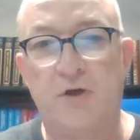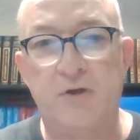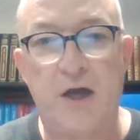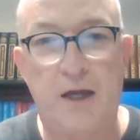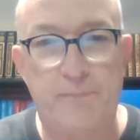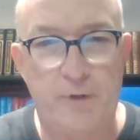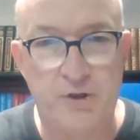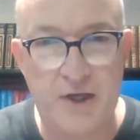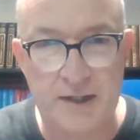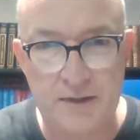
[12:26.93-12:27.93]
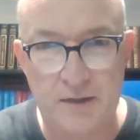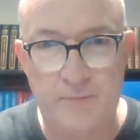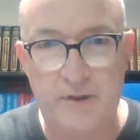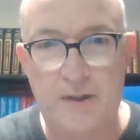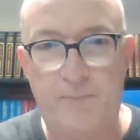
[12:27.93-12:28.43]
how God protected
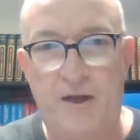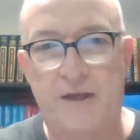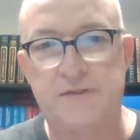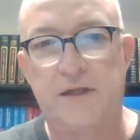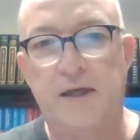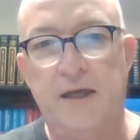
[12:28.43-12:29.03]
him in the past,